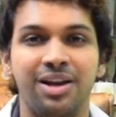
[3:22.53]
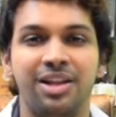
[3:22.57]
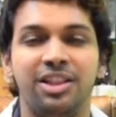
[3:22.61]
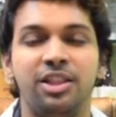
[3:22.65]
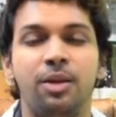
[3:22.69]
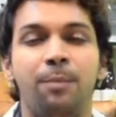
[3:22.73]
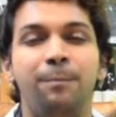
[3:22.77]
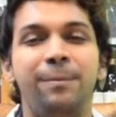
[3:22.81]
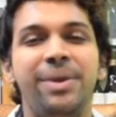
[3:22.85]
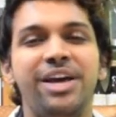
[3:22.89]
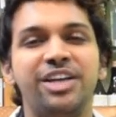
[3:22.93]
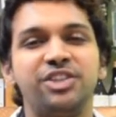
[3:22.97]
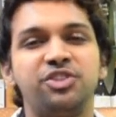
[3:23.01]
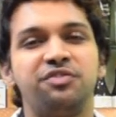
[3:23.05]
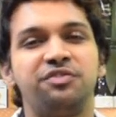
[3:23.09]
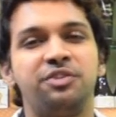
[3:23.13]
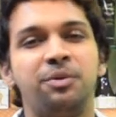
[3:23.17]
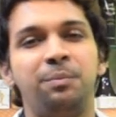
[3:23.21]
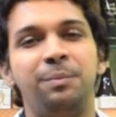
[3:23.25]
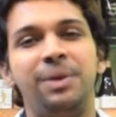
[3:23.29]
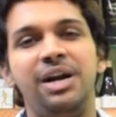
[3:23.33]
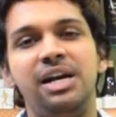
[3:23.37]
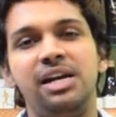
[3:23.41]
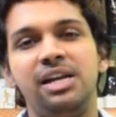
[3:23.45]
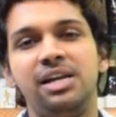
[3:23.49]
The base of
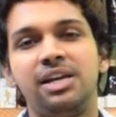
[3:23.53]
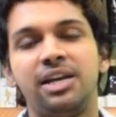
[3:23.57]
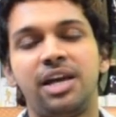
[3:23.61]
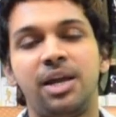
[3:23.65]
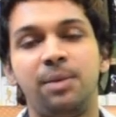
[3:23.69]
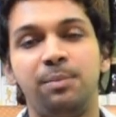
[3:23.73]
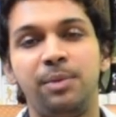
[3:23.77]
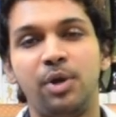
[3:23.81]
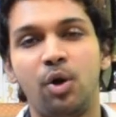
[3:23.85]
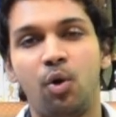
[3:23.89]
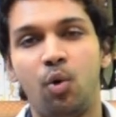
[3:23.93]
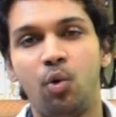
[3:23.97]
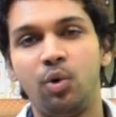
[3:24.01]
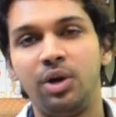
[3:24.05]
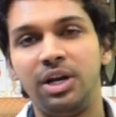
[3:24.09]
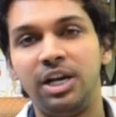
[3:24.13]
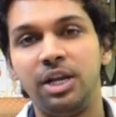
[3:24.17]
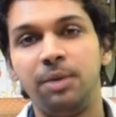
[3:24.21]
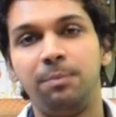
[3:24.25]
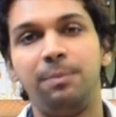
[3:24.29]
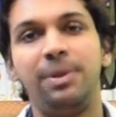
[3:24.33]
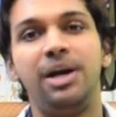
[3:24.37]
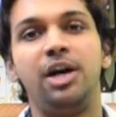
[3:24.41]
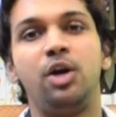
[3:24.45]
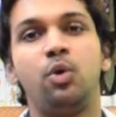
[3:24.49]
the building can be
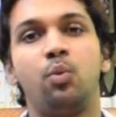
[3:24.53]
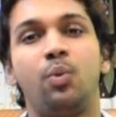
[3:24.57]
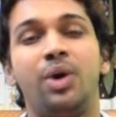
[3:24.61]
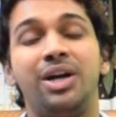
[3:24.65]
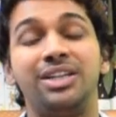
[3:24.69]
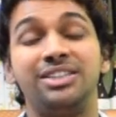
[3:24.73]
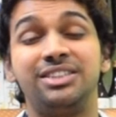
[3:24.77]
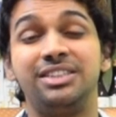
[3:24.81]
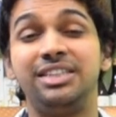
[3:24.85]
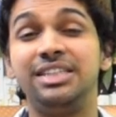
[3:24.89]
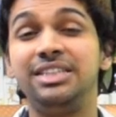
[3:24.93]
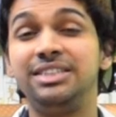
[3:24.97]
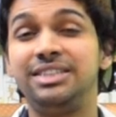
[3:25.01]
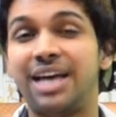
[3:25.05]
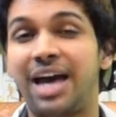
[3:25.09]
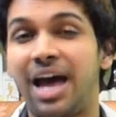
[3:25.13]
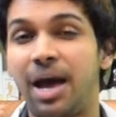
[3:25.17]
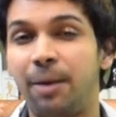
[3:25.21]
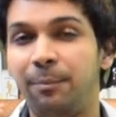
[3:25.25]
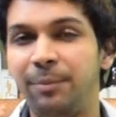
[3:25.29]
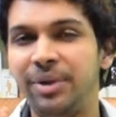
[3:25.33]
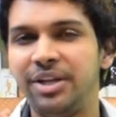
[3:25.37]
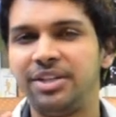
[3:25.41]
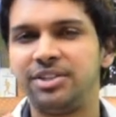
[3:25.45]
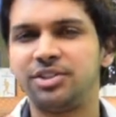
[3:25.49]
only built once. These
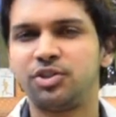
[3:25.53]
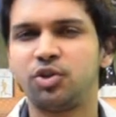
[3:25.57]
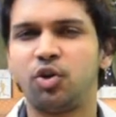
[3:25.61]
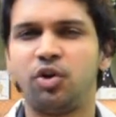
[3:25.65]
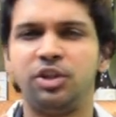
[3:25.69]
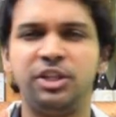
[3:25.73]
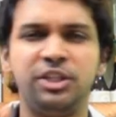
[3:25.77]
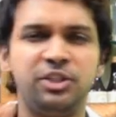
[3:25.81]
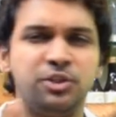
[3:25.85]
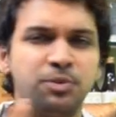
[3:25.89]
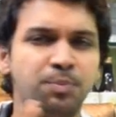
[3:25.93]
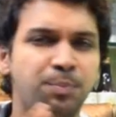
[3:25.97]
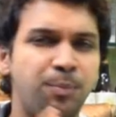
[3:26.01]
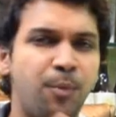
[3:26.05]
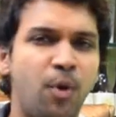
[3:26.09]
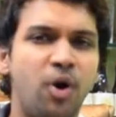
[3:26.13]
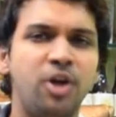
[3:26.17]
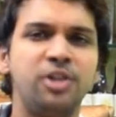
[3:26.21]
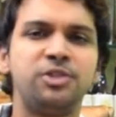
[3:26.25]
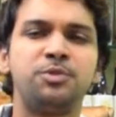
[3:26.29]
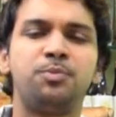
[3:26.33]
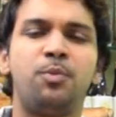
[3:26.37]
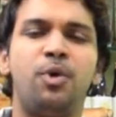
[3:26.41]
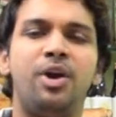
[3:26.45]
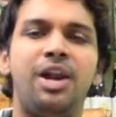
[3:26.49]
habits, or these
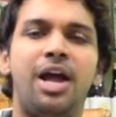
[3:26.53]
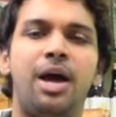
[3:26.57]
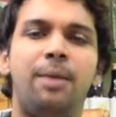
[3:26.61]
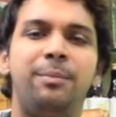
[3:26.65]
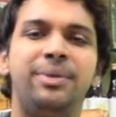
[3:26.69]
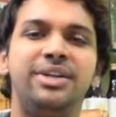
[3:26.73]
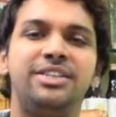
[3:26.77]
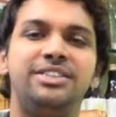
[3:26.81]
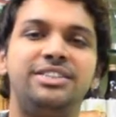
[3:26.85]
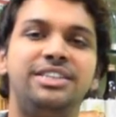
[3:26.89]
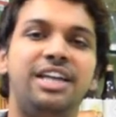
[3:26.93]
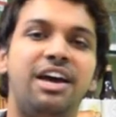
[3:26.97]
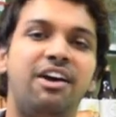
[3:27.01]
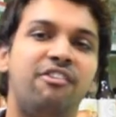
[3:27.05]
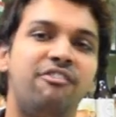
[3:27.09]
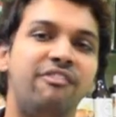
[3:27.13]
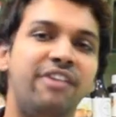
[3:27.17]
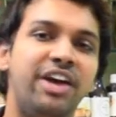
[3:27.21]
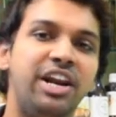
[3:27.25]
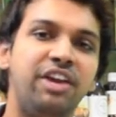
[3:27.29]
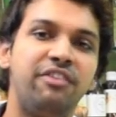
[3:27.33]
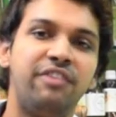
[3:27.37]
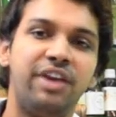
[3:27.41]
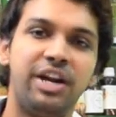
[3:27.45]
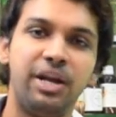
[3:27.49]
small habits, they are
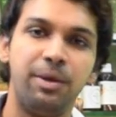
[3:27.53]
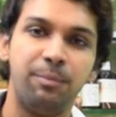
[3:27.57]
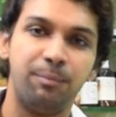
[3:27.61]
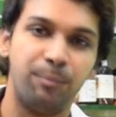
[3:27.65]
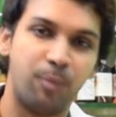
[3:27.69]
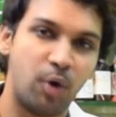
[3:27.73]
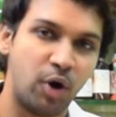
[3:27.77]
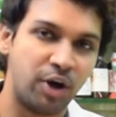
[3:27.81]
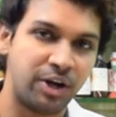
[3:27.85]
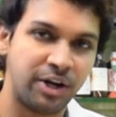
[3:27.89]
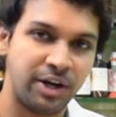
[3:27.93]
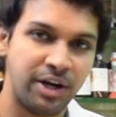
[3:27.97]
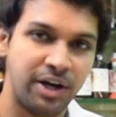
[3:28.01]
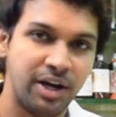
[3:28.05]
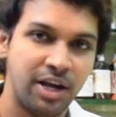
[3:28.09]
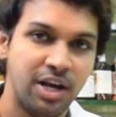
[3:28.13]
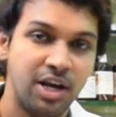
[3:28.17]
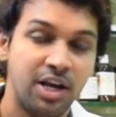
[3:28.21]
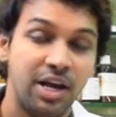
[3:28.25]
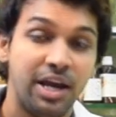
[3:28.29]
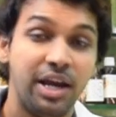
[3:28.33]
very, very important.